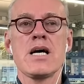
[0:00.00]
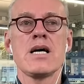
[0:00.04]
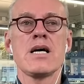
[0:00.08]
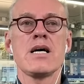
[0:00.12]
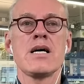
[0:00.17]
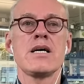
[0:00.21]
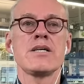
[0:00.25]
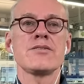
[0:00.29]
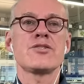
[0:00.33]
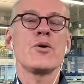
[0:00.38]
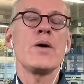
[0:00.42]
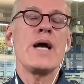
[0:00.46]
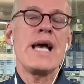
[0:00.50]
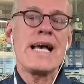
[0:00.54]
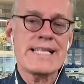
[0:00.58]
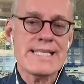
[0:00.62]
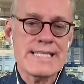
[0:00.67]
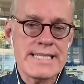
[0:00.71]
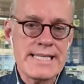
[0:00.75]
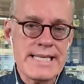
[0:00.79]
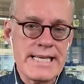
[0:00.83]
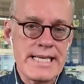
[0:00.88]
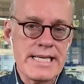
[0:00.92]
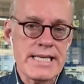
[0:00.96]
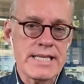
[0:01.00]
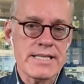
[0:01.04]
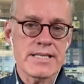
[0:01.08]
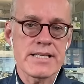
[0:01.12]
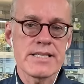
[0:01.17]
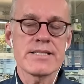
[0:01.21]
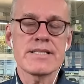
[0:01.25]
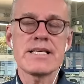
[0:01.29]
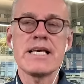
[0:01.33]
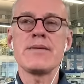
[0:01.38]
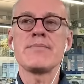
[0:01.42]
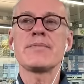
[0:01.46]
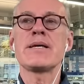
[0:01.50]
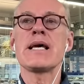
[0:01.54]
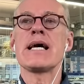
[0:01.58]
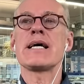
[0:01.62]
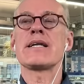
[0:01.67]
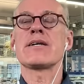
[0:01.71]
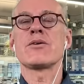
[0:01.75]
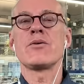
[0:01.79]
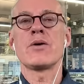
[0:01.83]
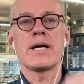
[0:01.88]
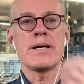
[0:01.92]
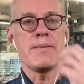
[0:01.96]
Uh, so Etsy is in the same
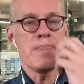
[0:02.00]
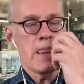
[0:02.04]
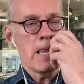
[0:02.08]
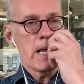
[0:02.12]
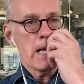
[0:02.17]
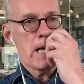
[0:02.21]
category.